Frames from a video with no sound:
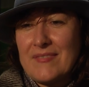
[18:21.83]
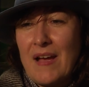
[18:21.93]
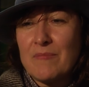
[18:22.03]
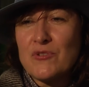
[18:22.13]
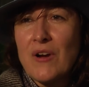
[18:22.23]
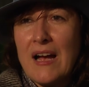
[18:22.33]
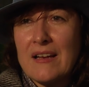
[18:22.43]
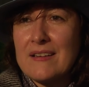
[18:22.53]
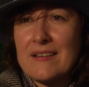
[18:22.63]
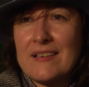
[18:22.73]
I'm
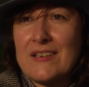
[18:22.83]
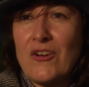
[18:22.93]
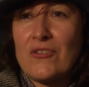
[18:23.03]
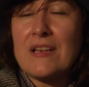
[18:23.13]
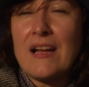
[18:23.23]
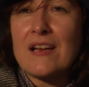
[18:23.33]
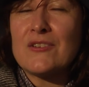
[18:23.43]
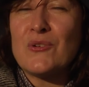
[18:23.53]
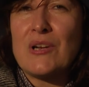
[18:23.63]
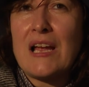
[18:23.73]
trying. You know, I can
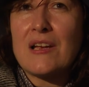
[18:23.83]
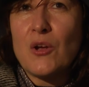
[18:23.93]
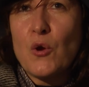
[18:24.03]
do like.